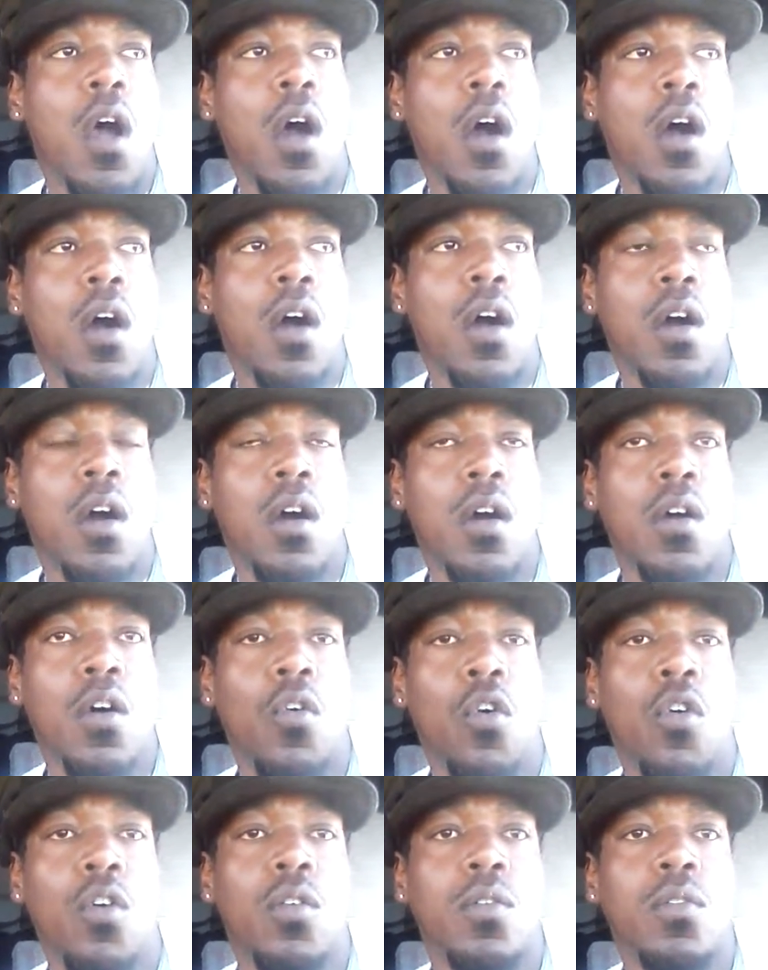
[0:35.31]

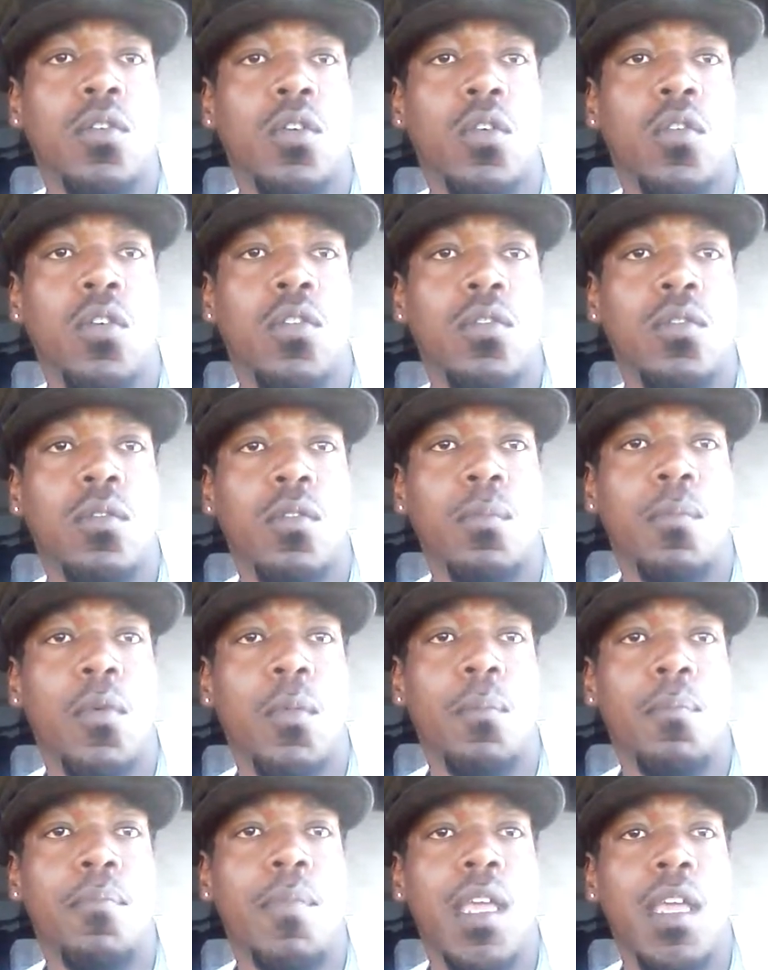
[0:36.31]
on
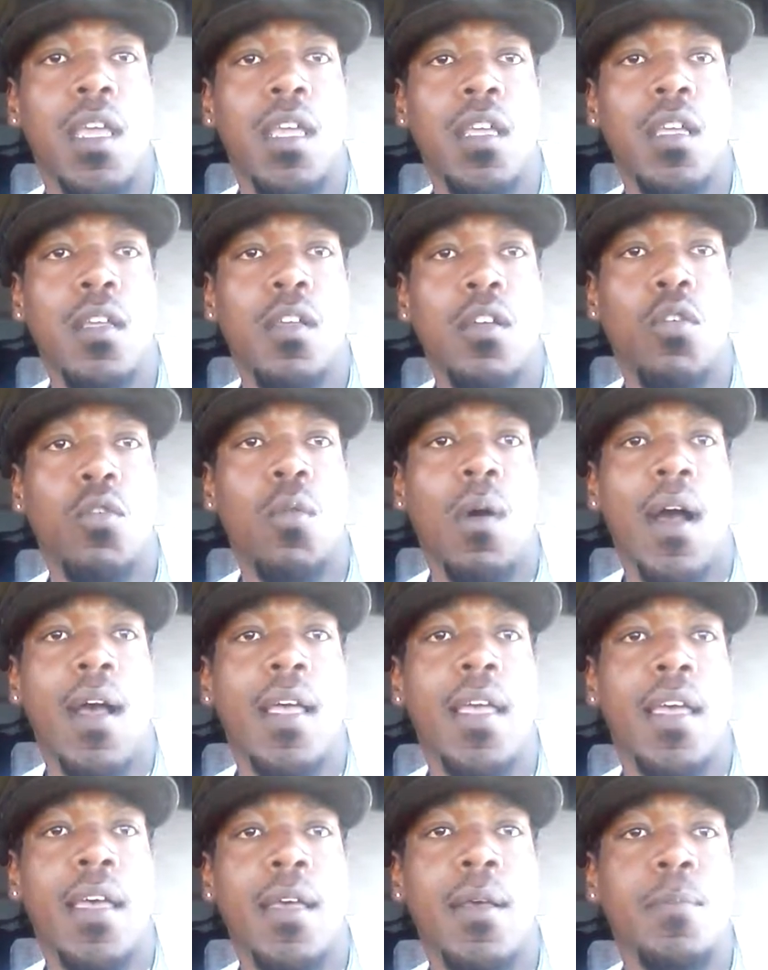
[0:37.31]
me, who I
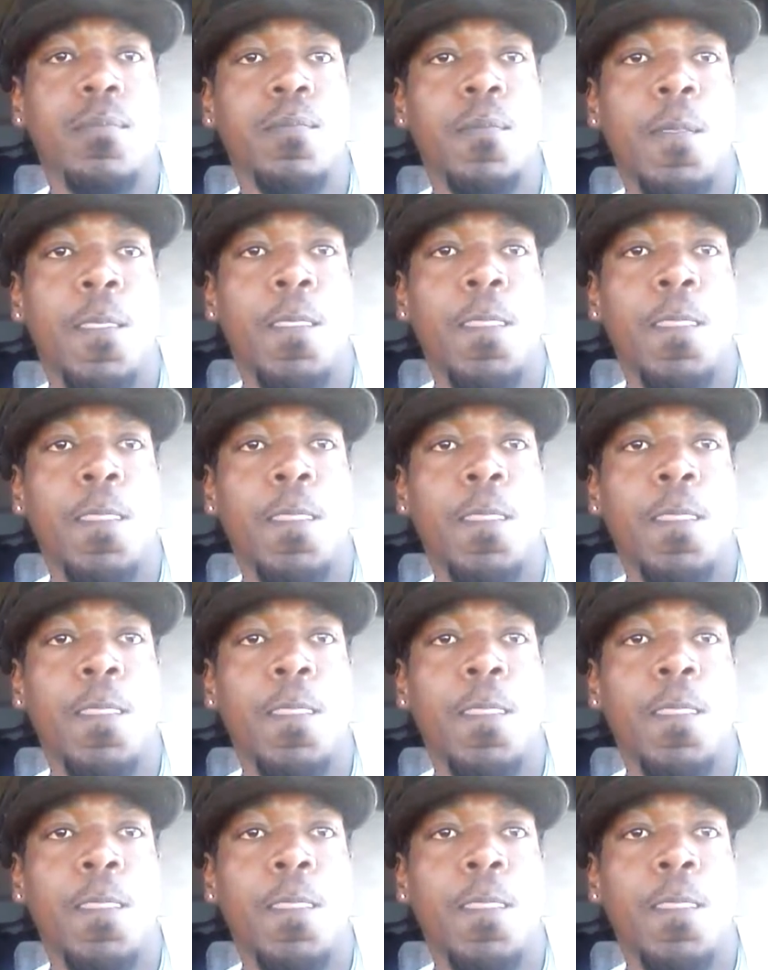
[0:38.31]
am,